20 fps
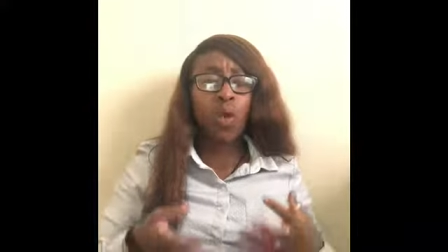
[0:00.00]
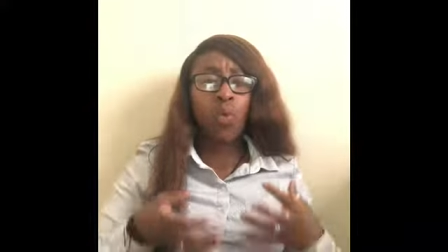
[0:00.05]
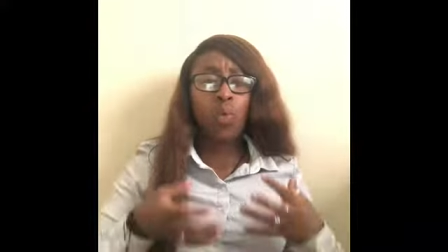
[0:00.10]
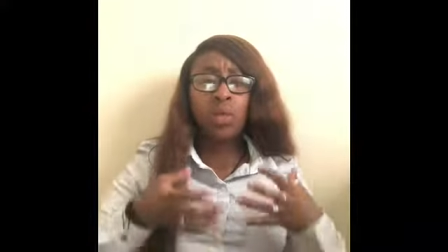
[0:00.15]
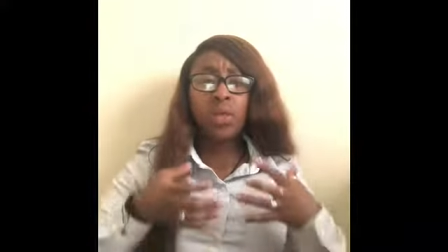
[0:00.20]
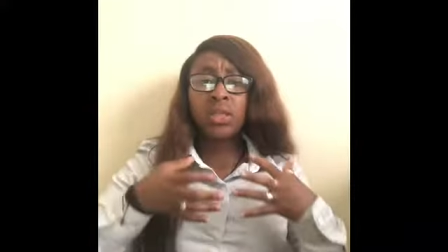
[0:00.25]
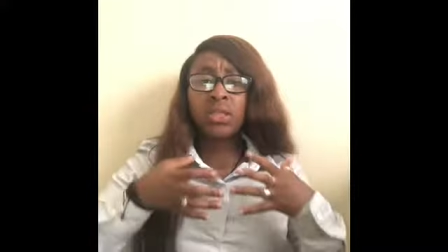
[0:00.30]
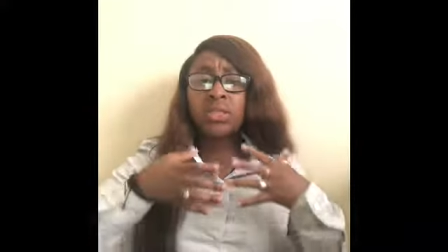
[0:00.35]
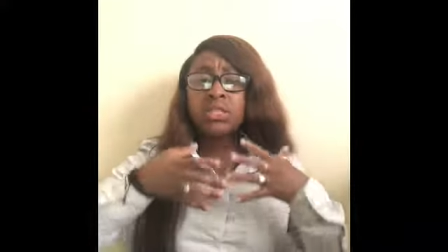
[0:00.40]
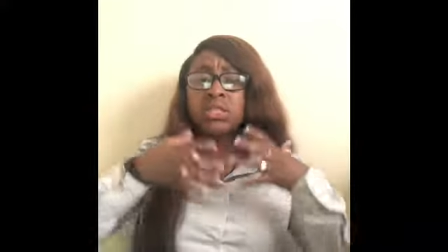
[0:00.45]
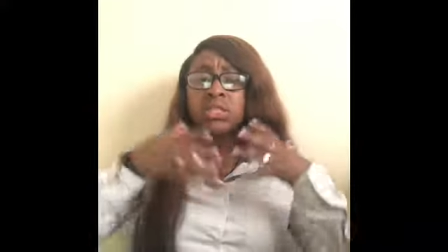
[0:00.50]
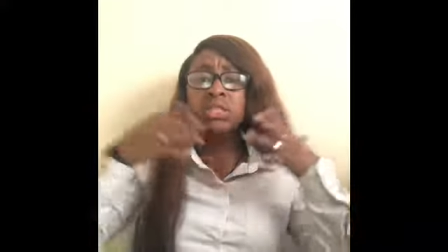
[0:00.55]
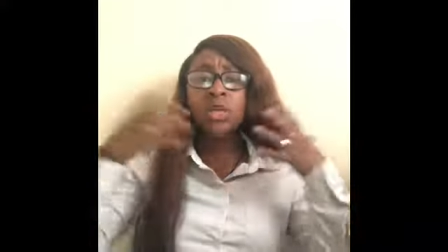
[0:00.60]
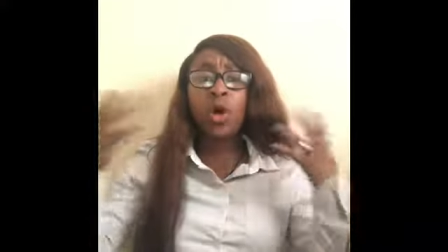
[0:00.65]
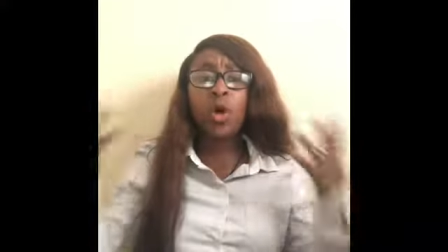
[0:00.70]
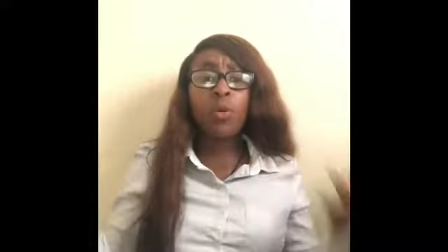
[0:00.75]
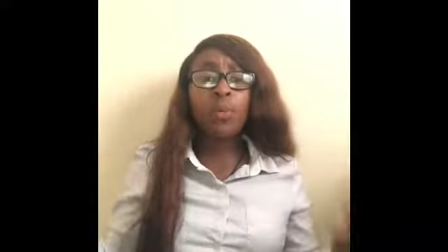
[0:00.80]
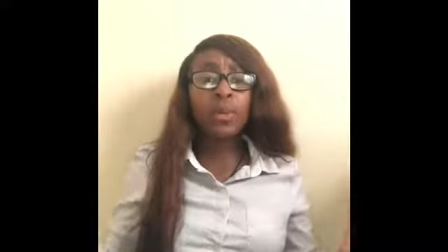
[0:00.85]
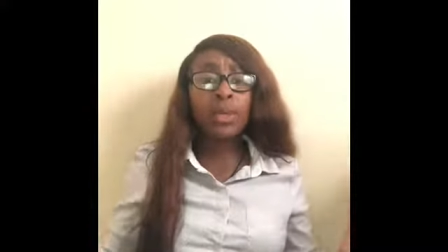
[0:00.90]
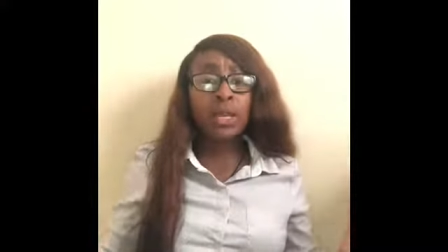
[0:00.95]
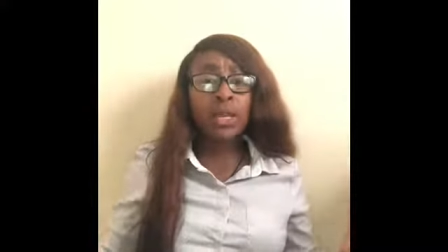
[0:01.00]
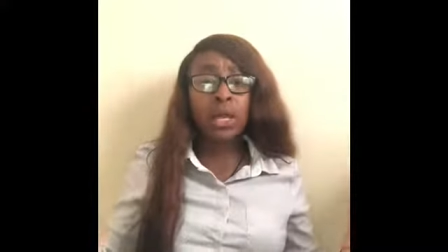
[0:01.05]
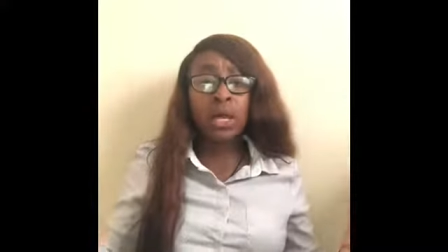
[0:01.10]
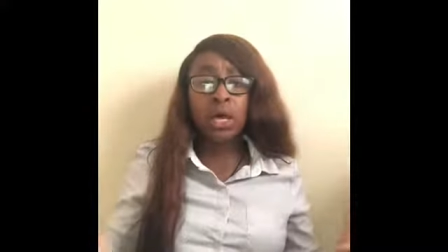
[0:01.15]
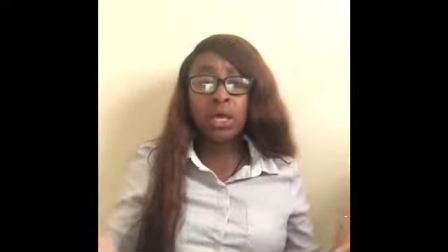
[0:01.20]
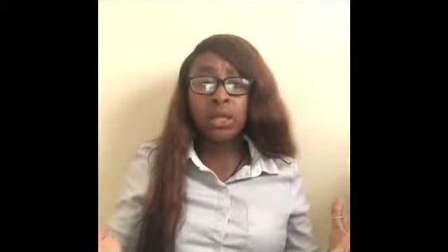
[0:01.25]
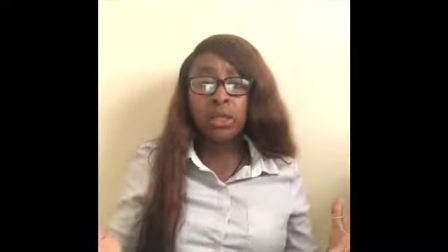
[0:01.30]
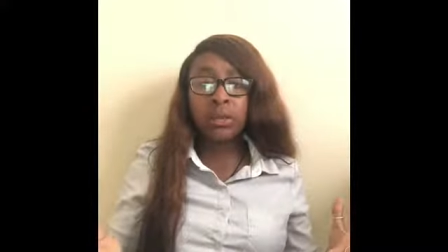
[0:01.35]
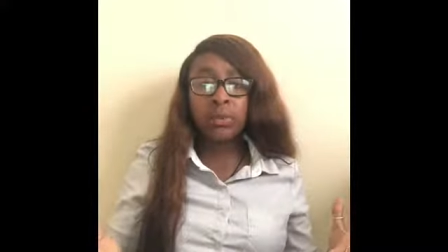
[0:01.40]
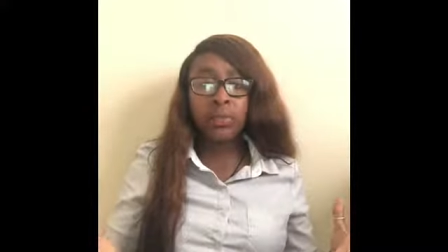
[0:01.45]
with so many
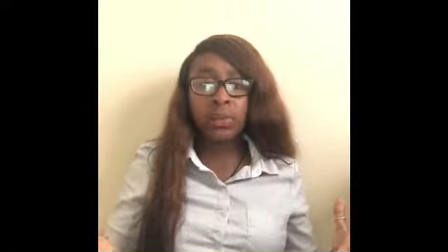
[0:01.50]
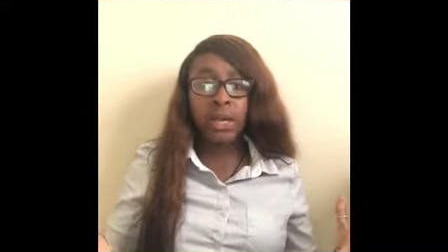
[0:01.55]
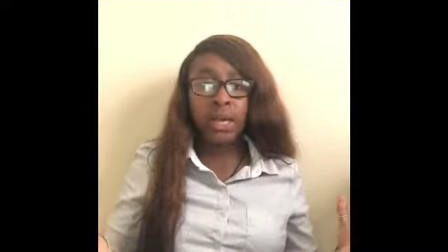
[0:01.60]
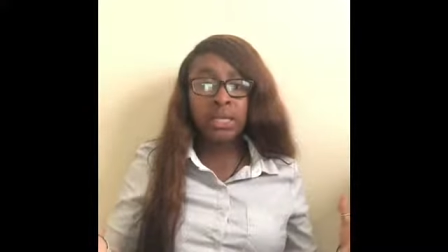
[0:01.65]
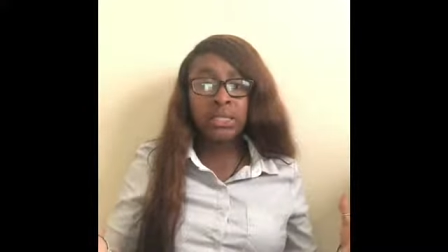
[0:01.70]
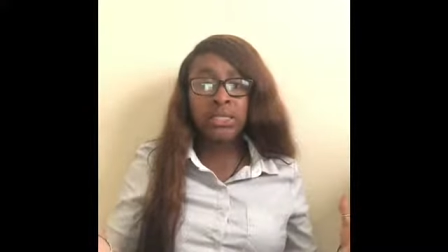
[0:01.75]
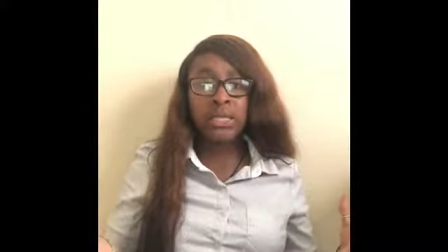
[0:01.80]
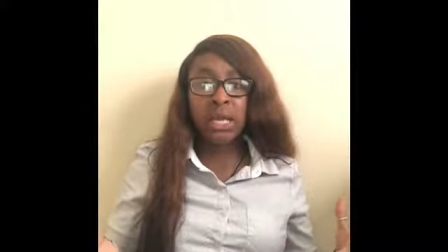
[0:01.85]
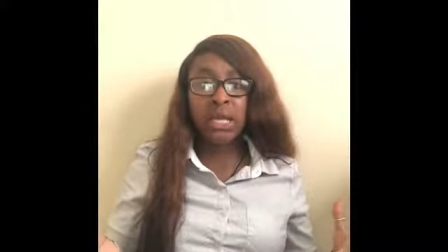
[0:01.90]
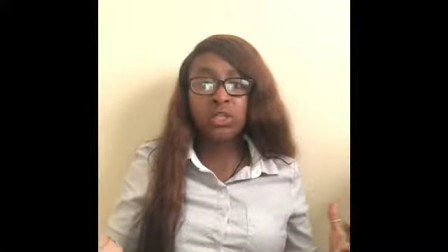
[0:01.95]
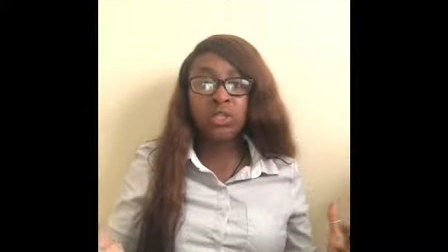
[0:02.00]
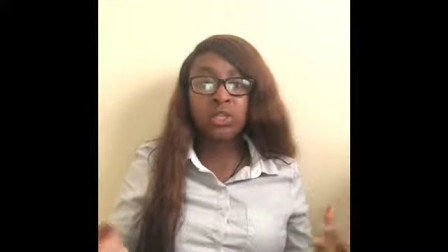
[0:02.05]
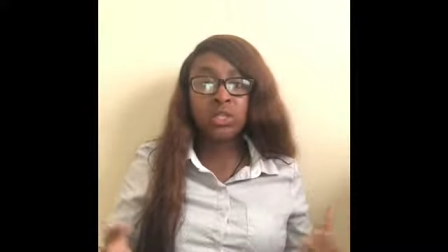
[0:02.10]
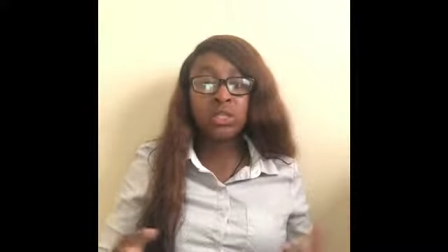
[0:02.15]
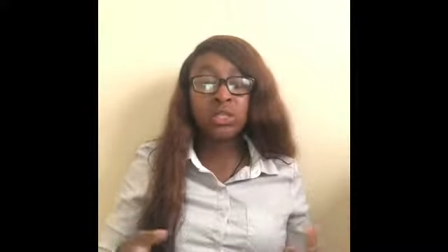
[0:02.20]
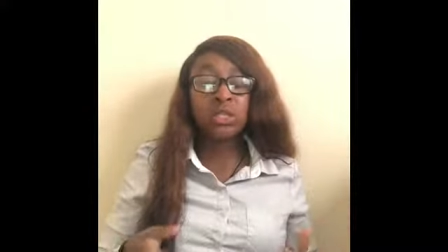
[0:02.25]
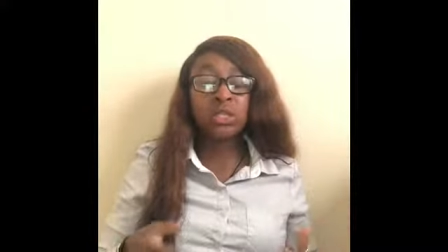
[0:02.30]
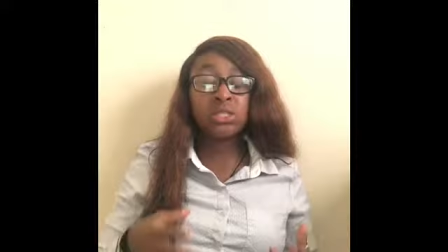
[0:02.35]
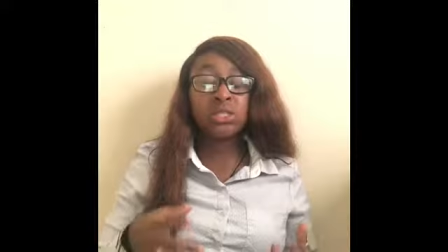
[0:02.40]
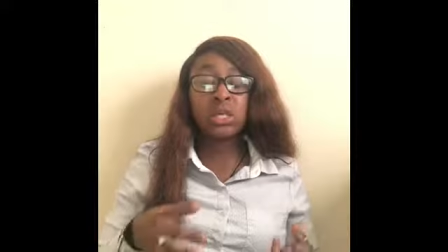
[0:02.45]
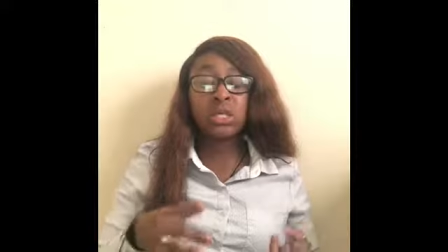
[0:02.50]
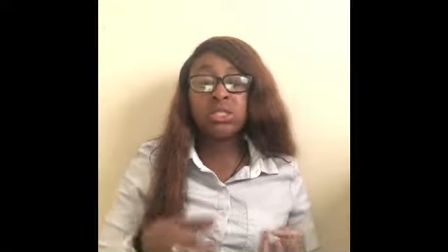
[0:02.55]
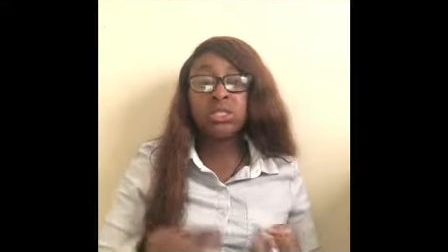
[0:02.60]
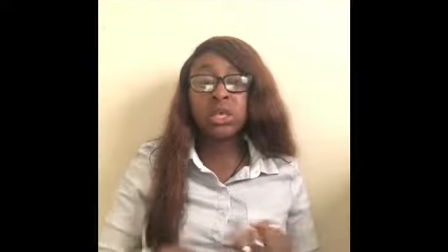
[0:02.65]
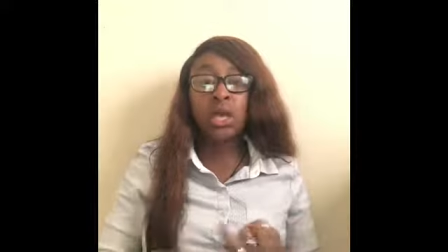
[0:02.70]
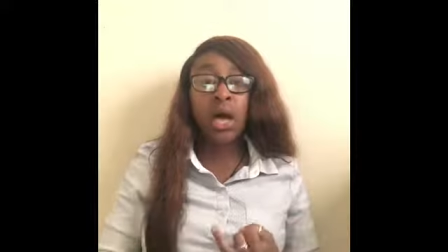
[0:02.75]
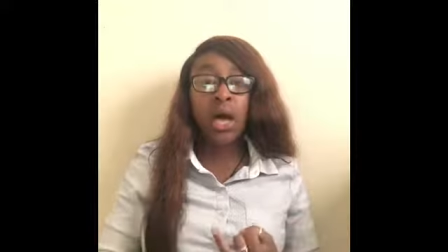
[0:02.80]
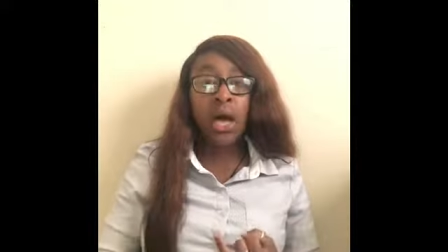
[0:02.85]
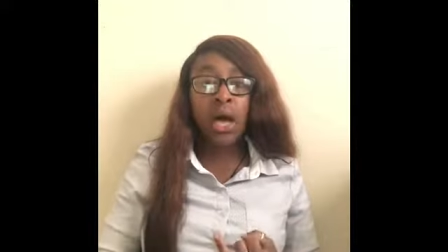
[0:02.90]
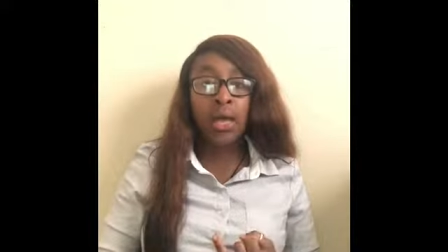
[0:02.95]
other plantations such as
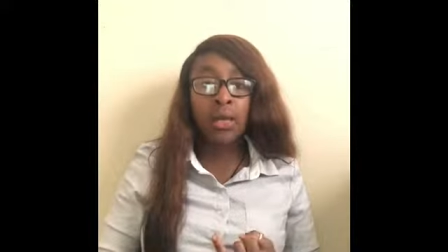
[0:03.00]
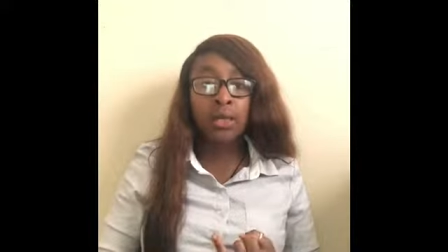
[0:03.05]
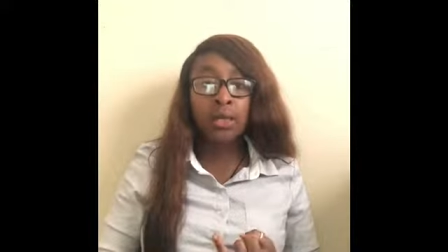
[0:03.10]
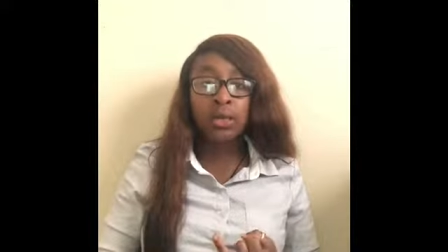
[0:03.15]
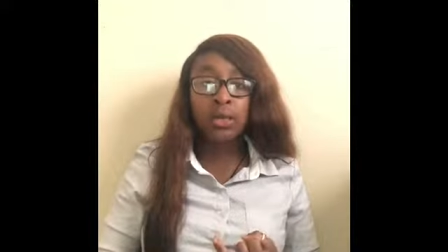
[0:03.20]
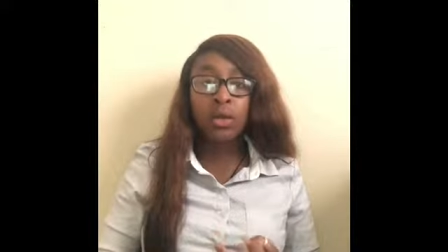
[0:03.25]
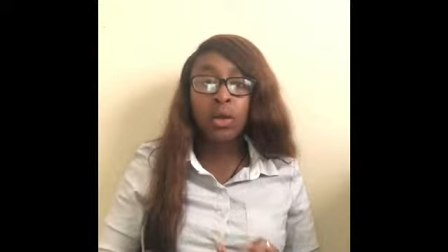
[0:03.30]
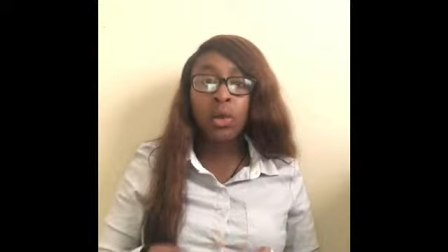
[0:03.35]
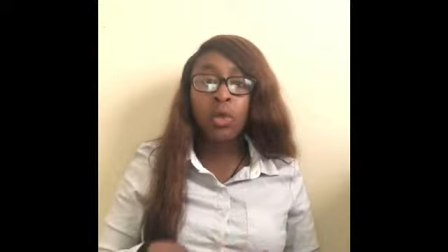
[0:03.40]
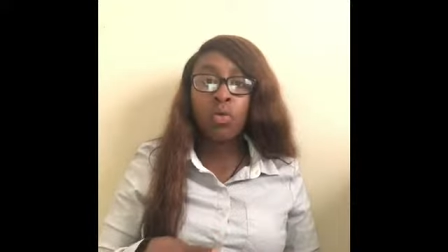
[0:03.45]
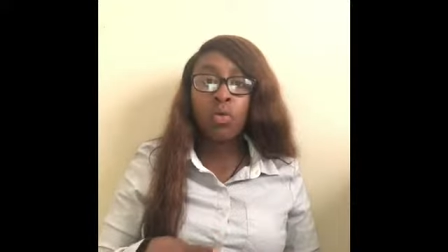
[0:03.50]
cotton,